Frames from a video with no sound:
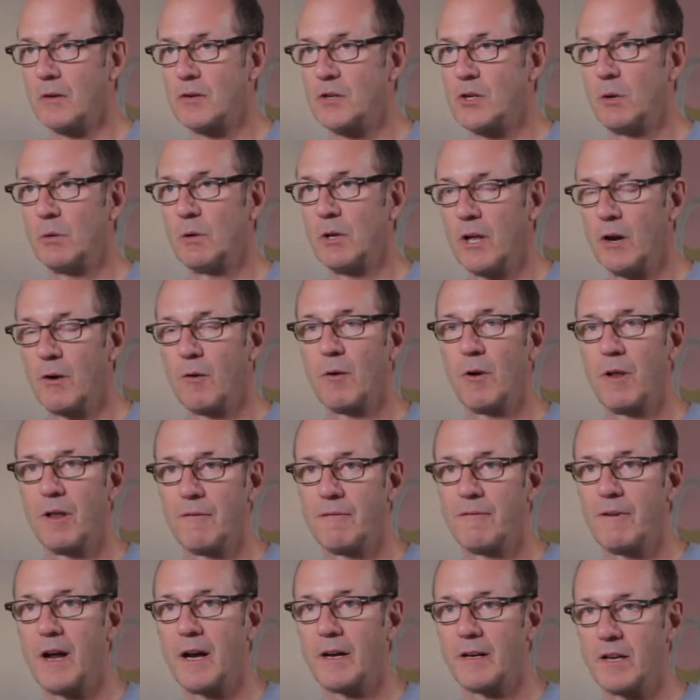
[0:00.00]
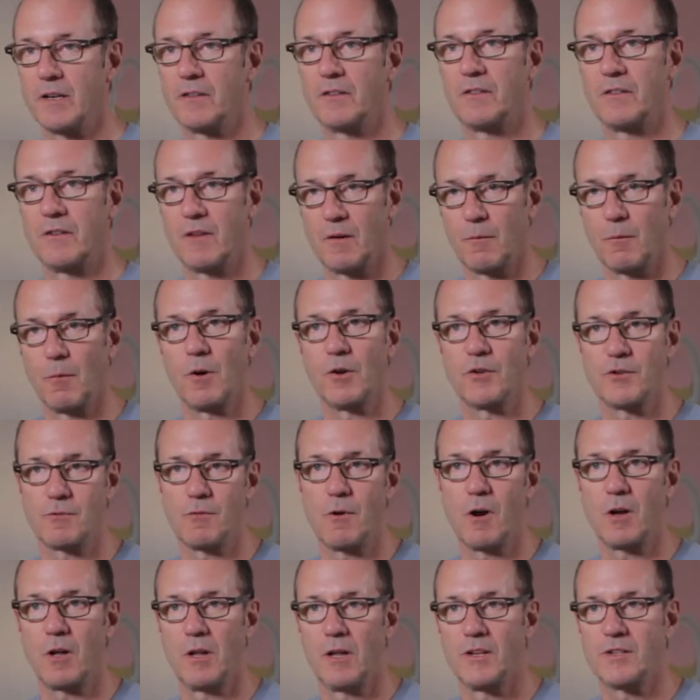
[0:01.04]
too literal. In fact, the real
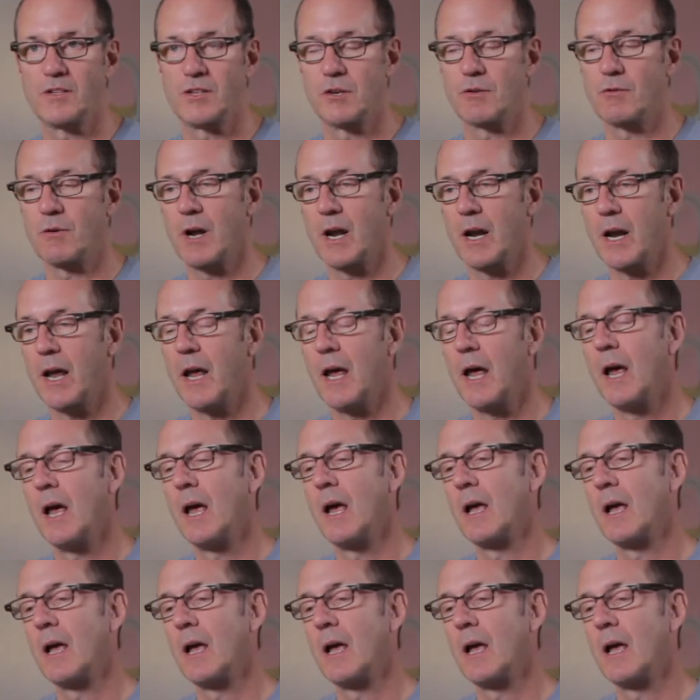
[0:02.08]
struggle is to try to